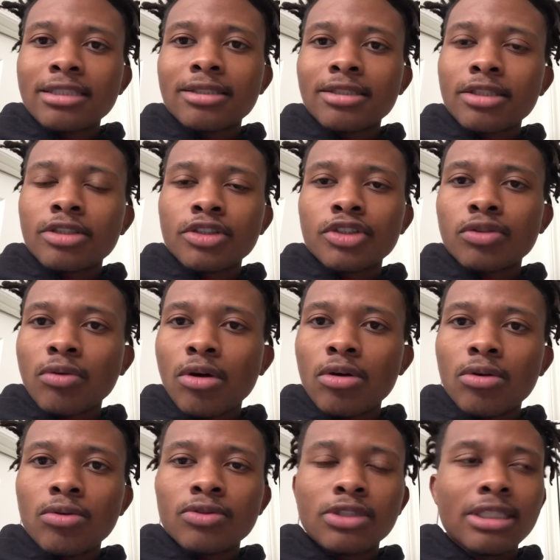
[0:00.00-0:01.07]
and
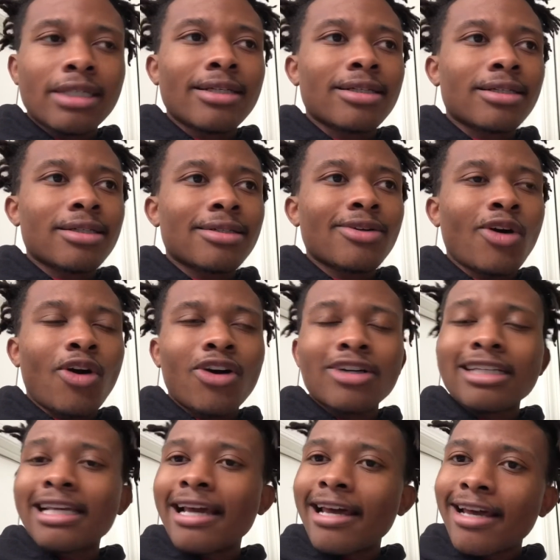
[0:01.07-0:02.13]
controls that Cardi
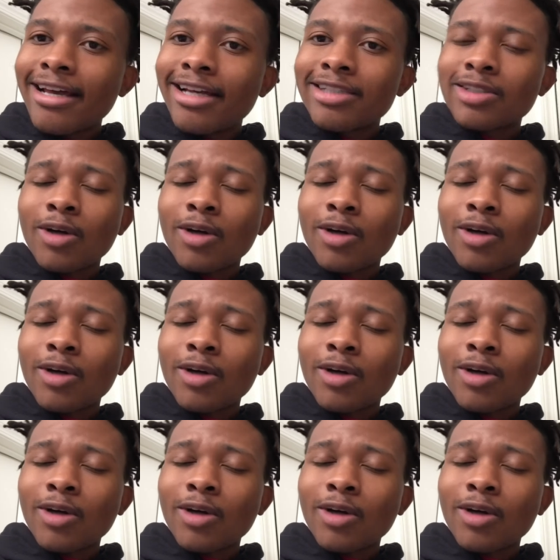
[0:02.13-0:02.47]
has